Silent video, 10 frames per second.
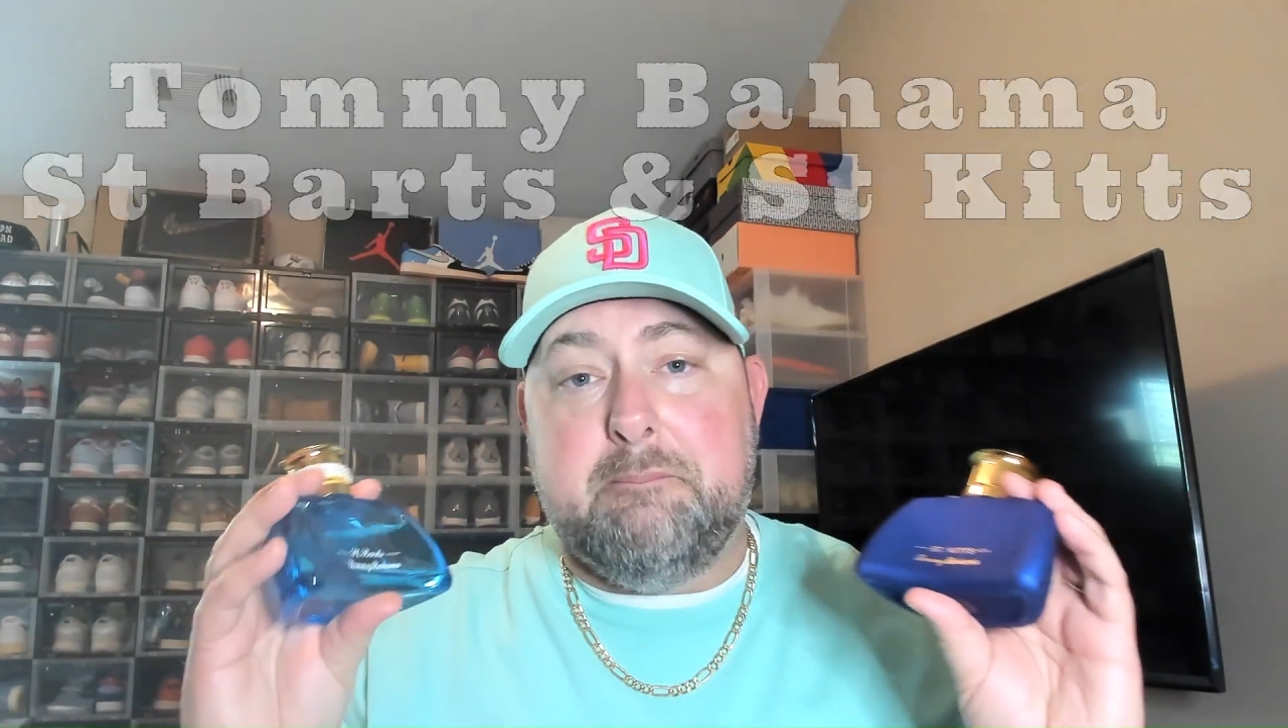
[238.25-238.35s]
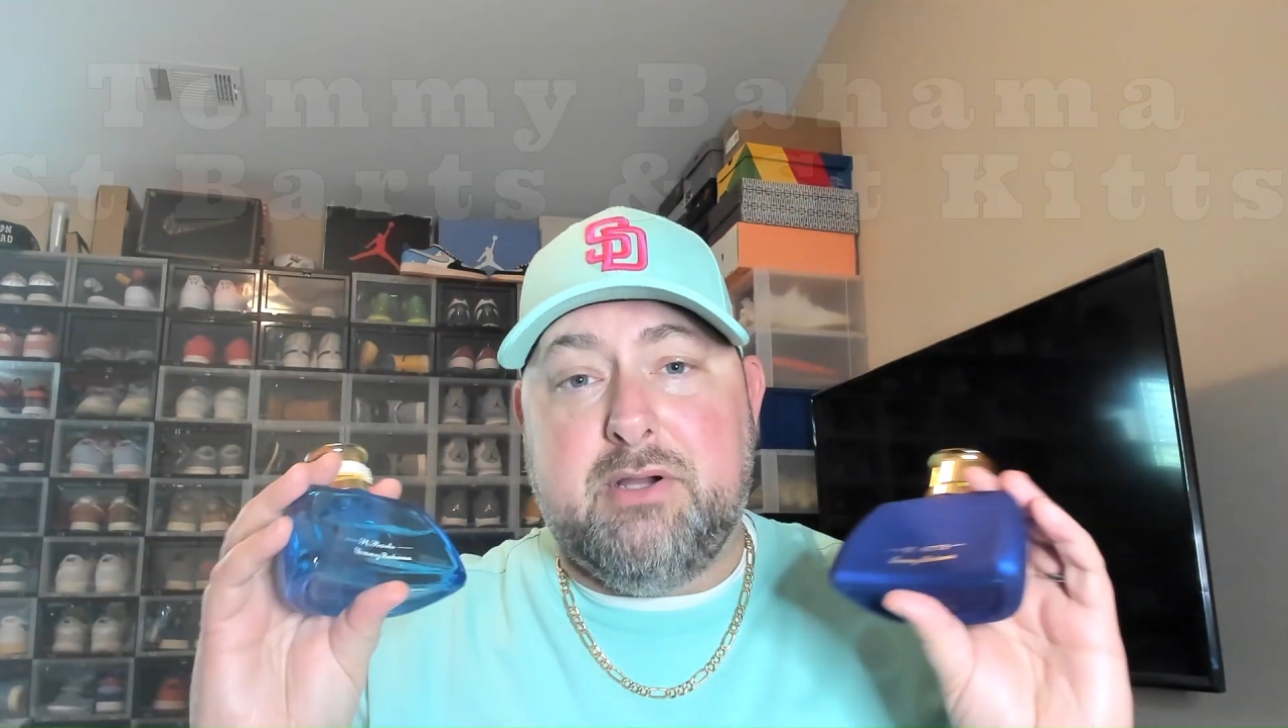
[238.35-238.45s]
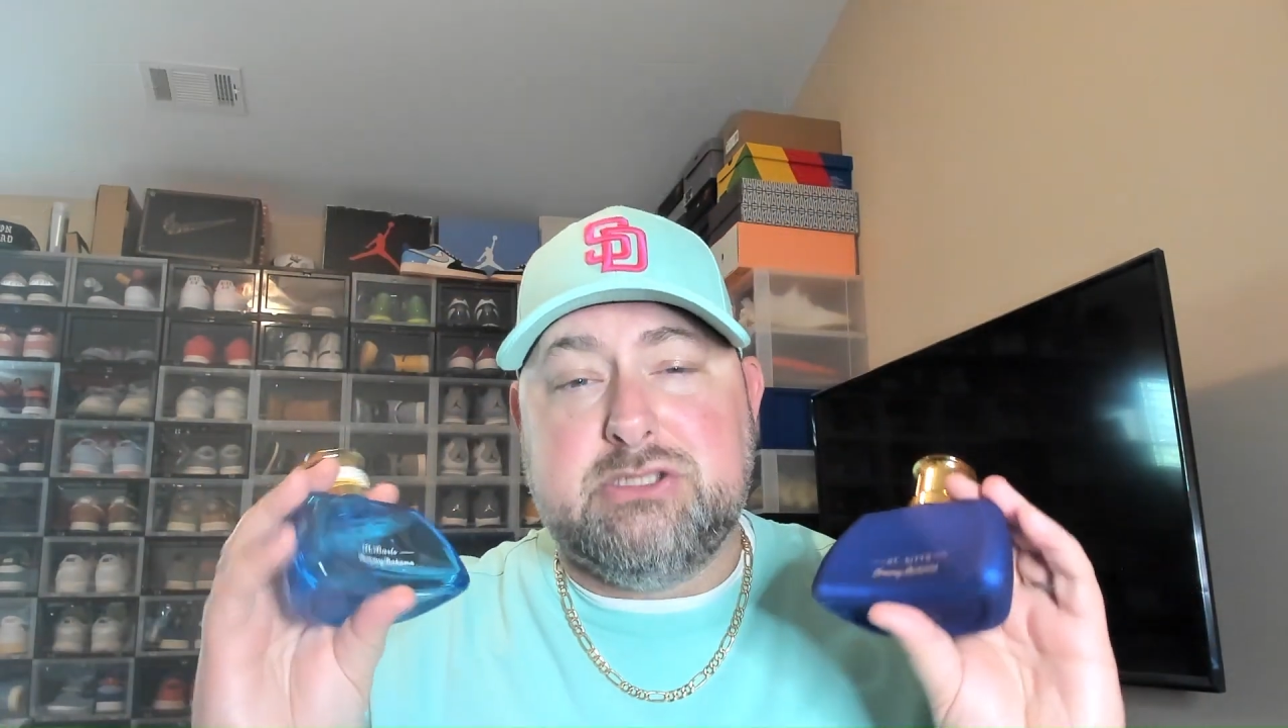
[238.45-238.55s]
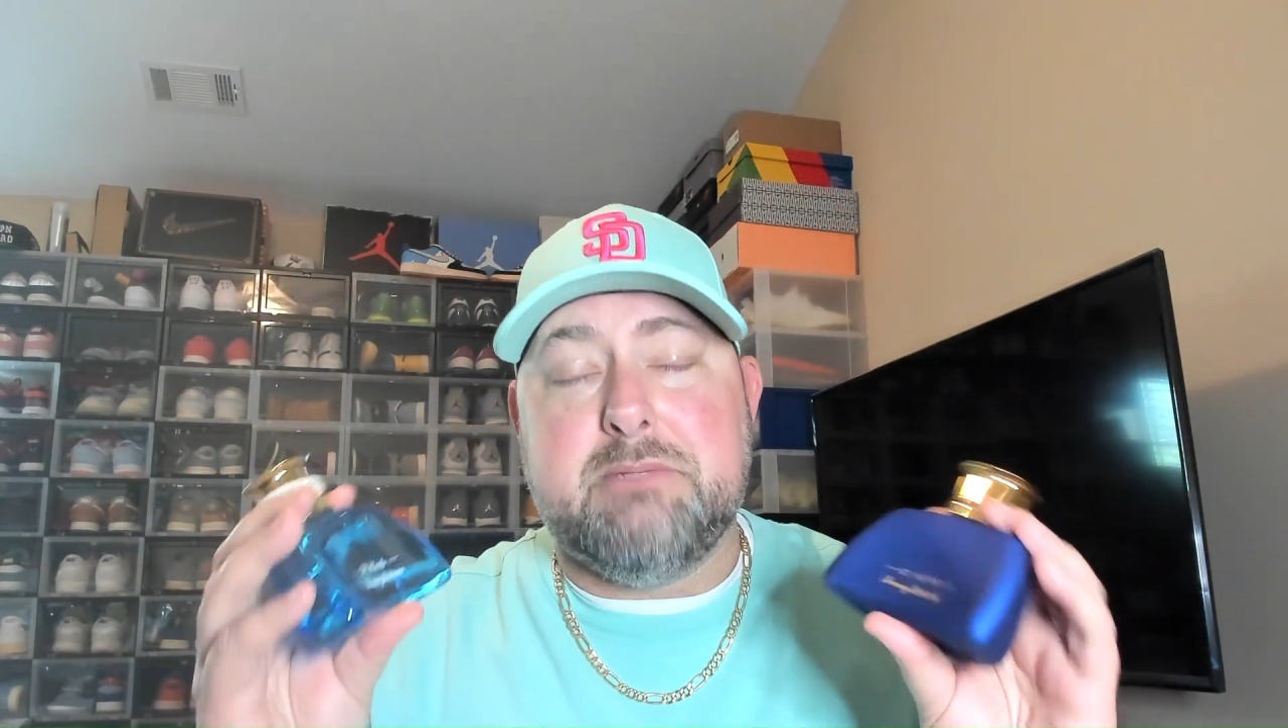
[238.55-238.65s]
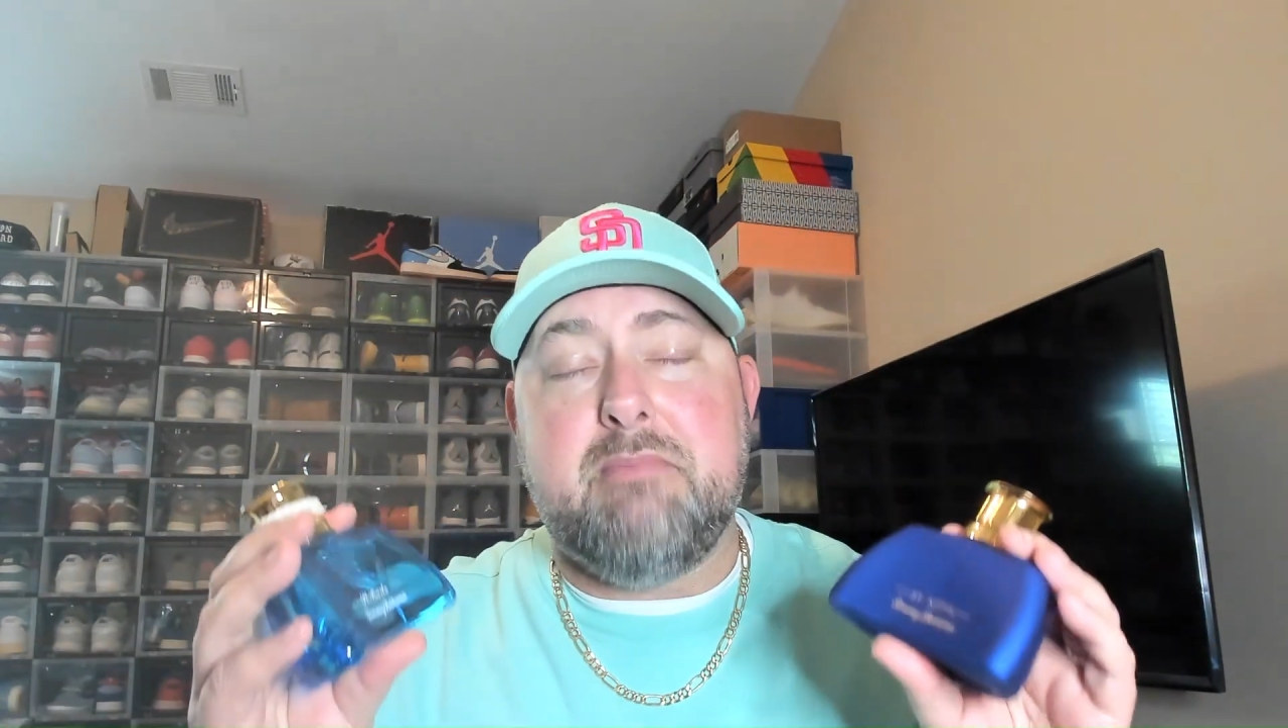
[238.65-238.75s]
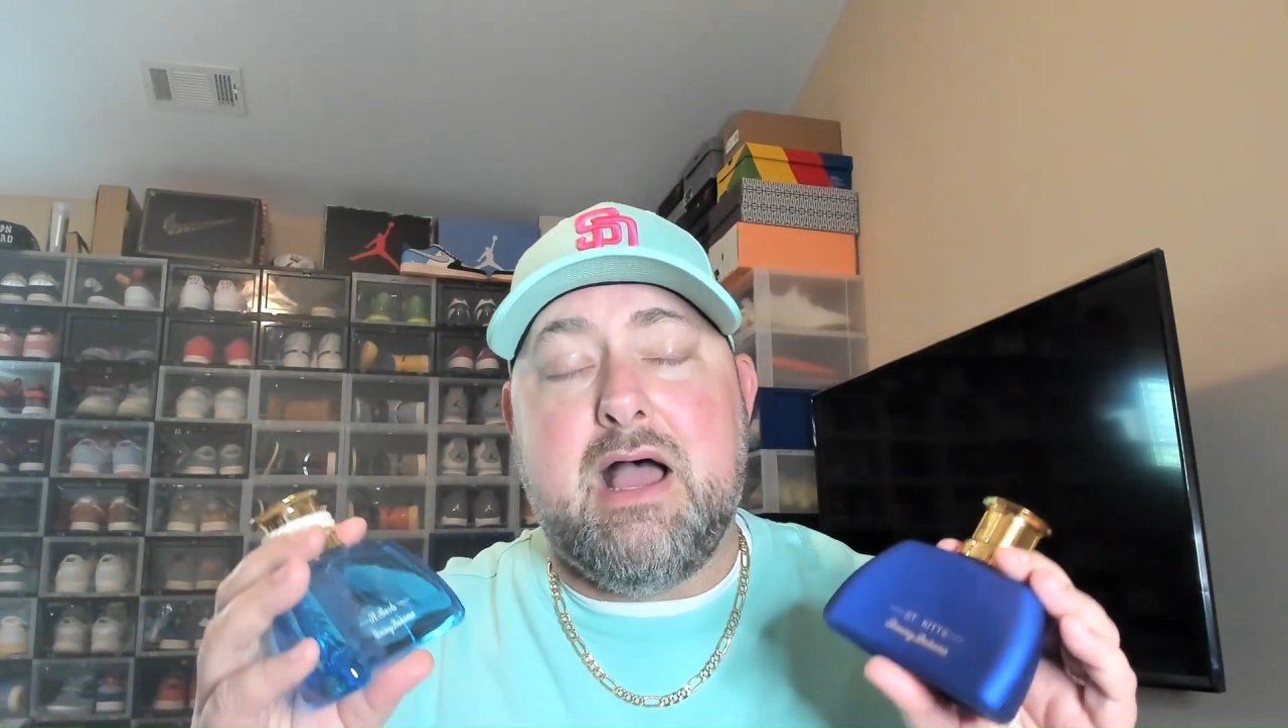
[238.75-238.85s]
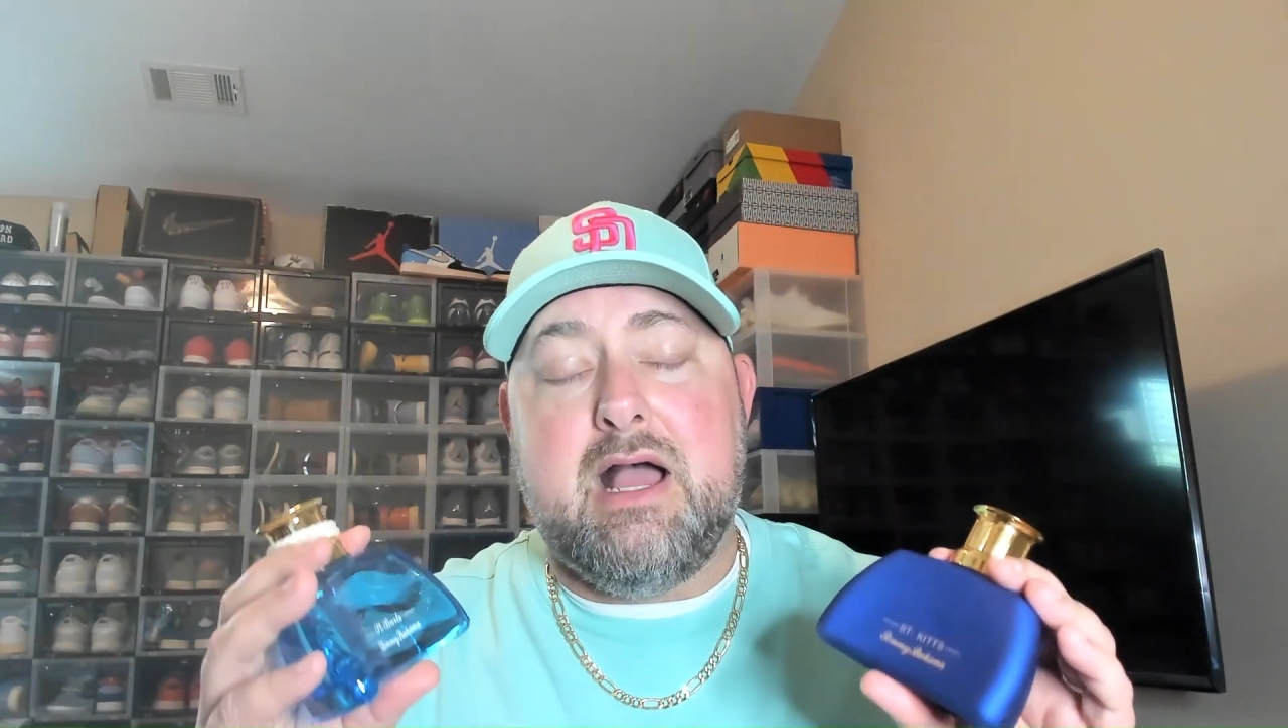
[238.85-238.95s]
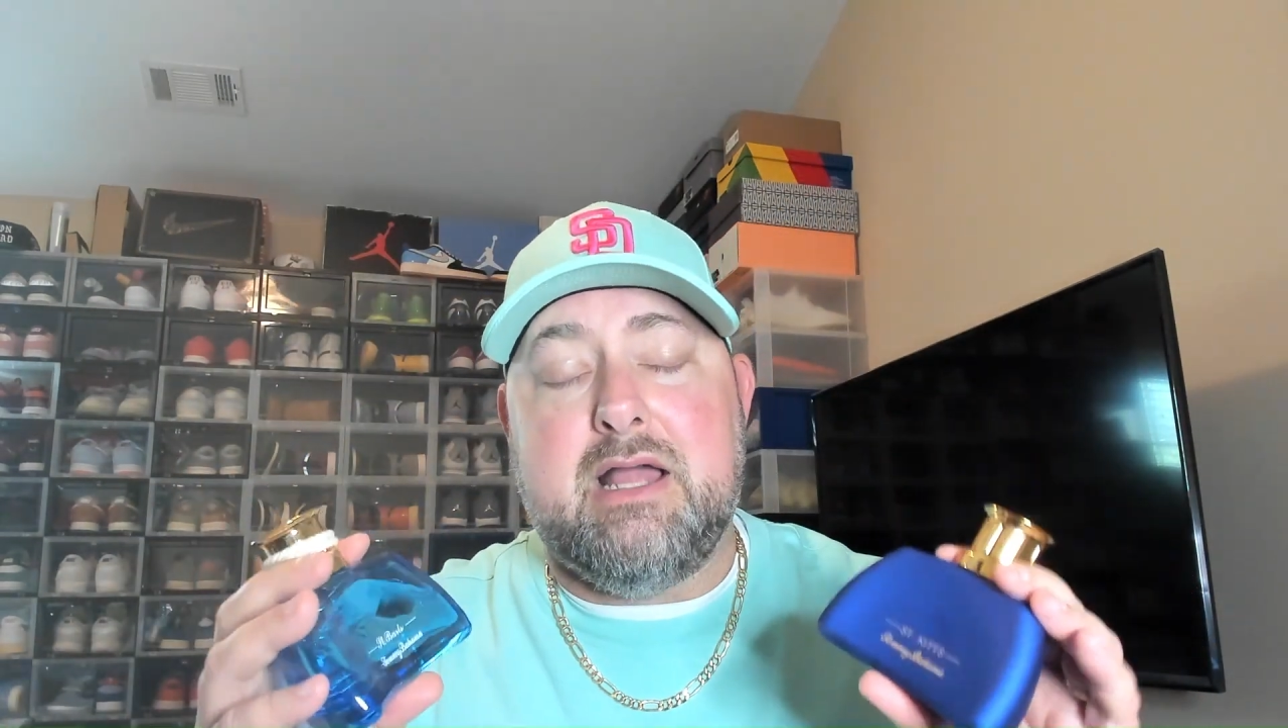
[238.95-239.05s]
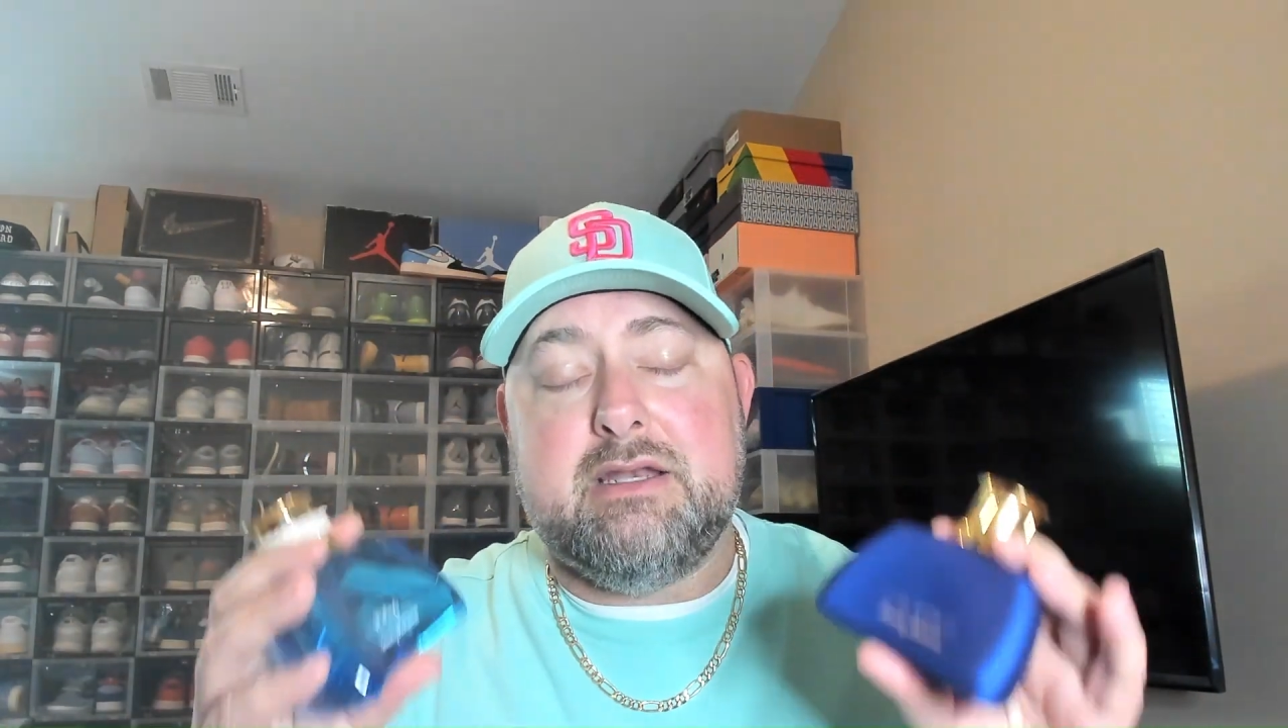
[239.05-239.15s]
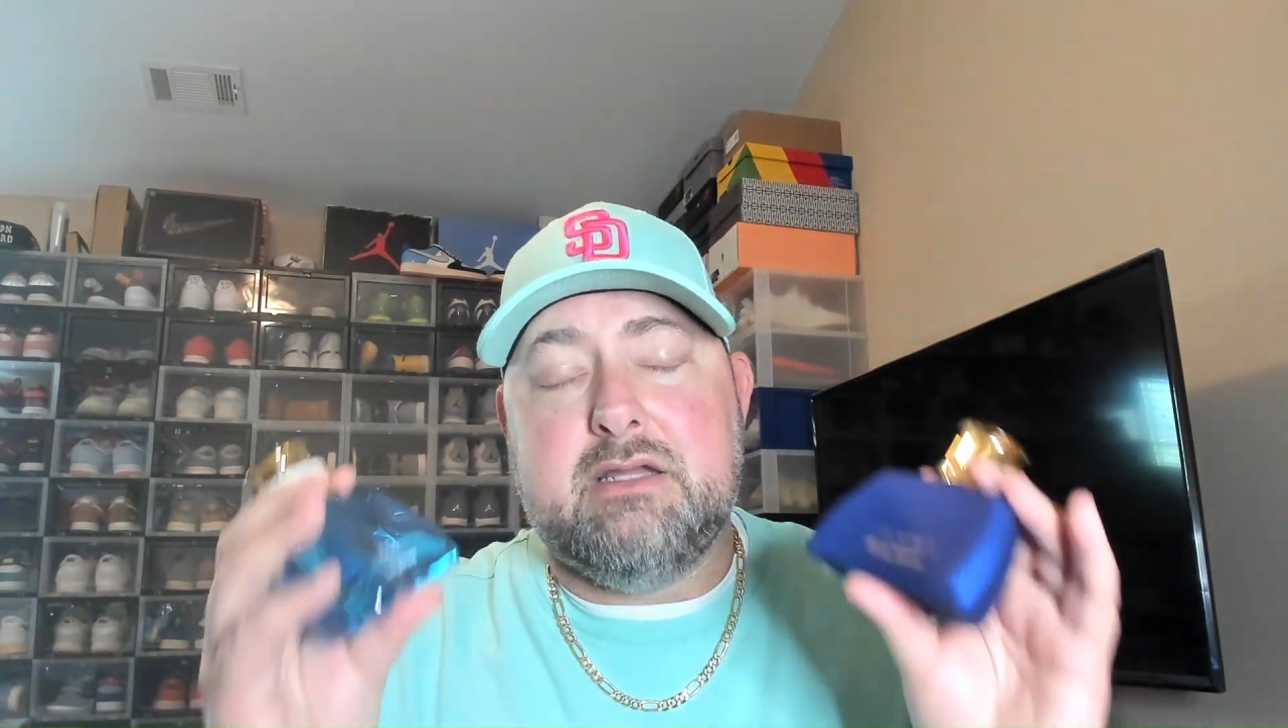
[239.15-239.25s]
Put your
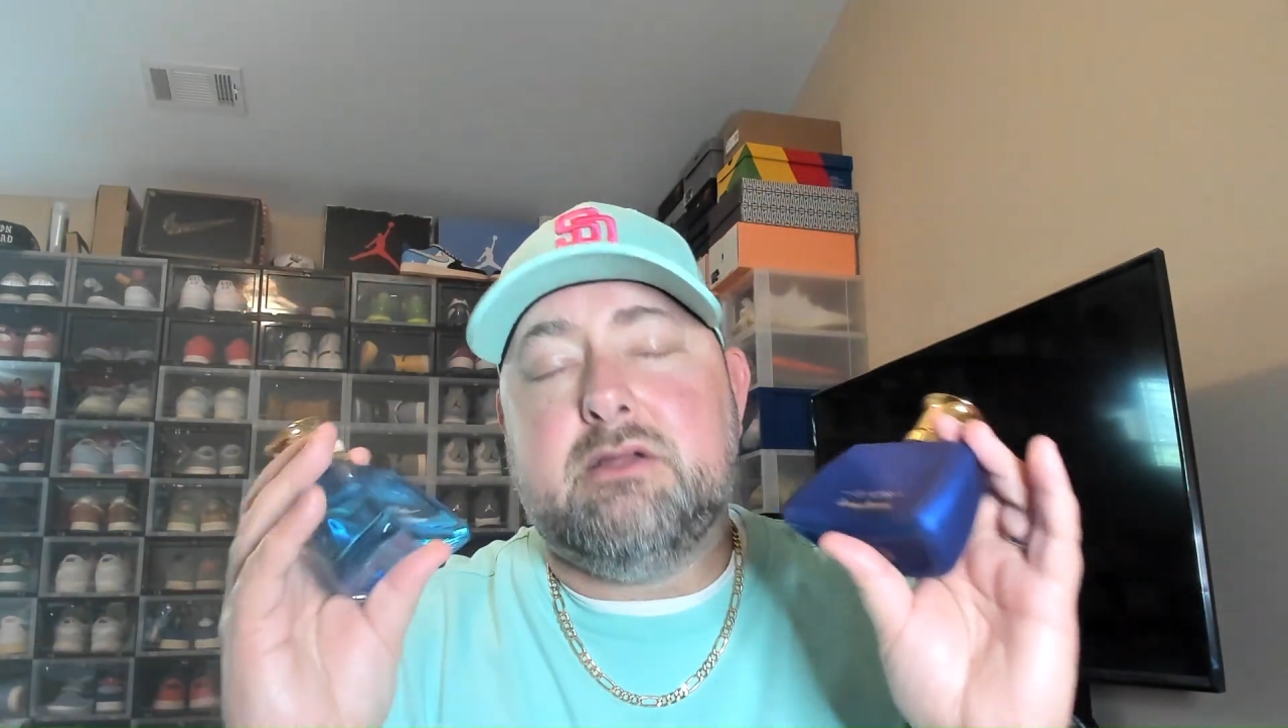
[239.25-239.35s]
mind,